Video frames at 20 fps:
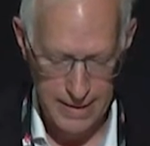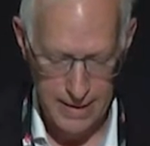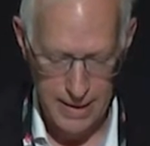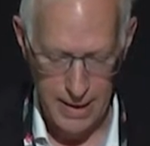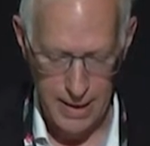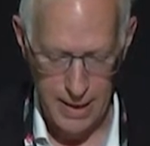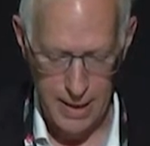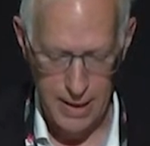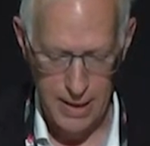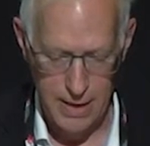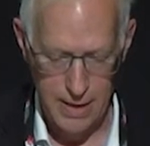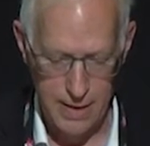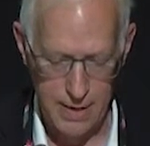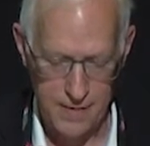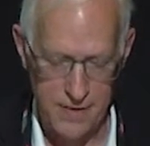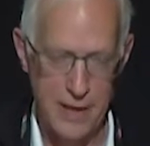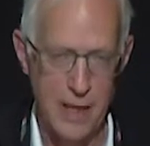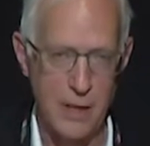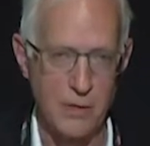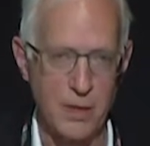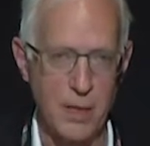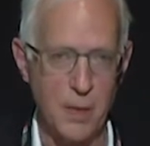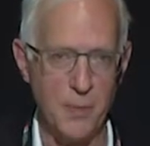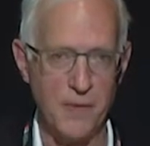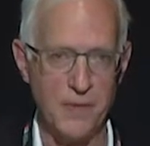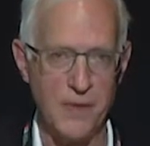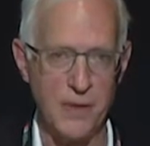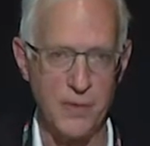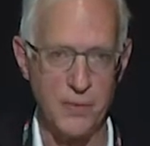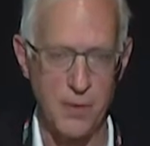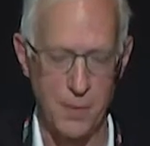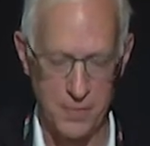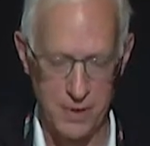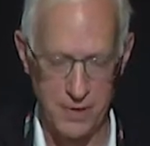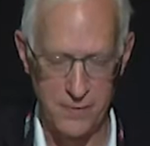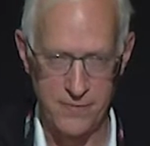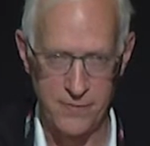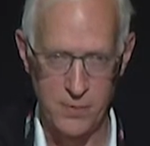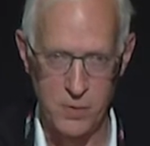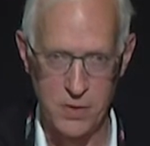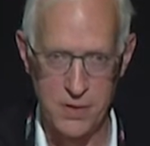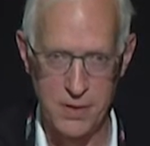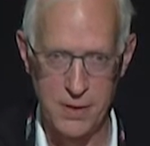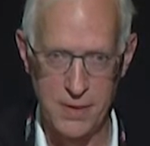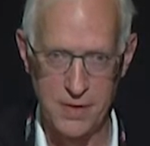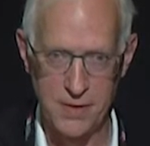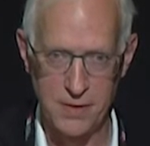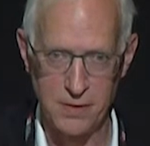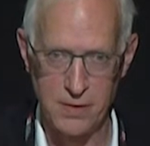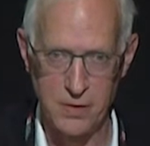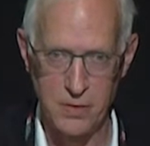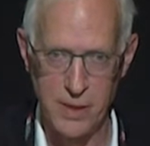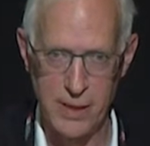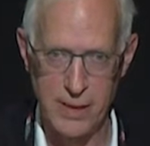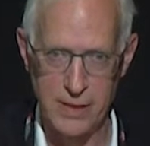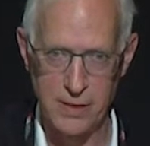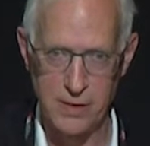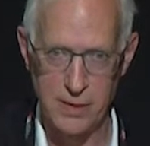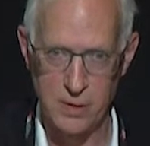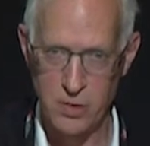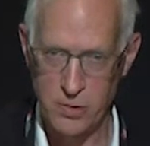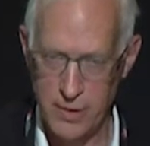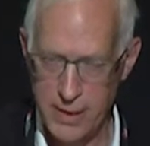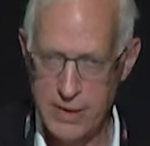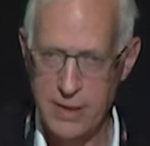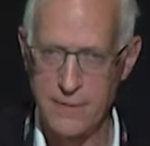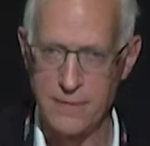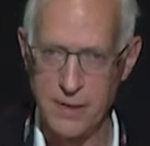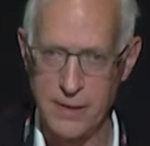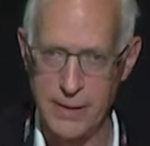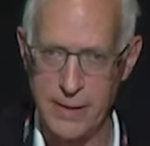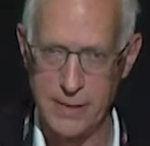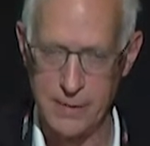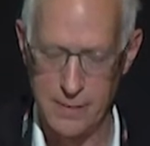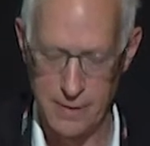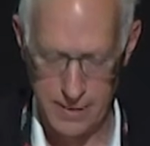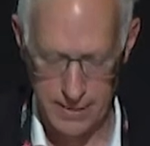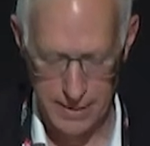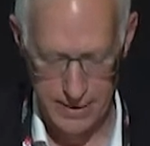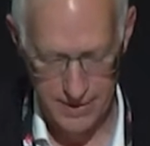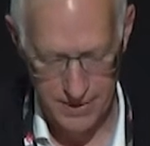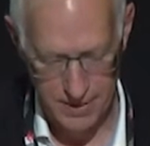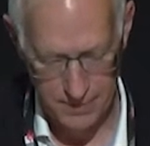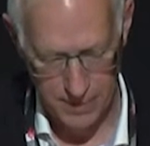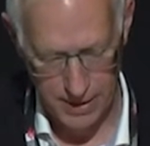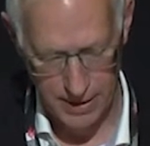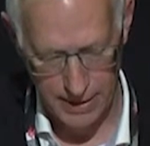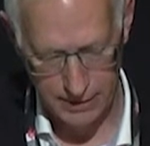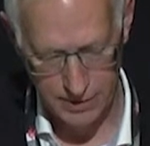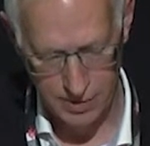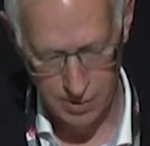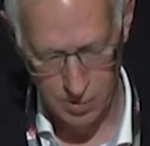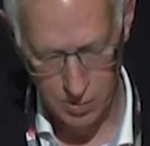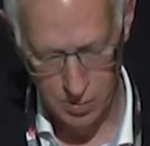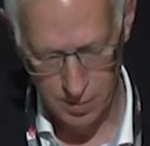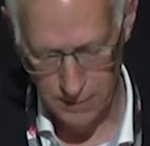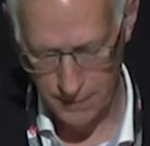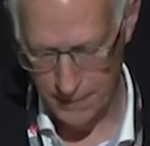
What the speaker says: as the outcome of disruptive forces and creatively inspire new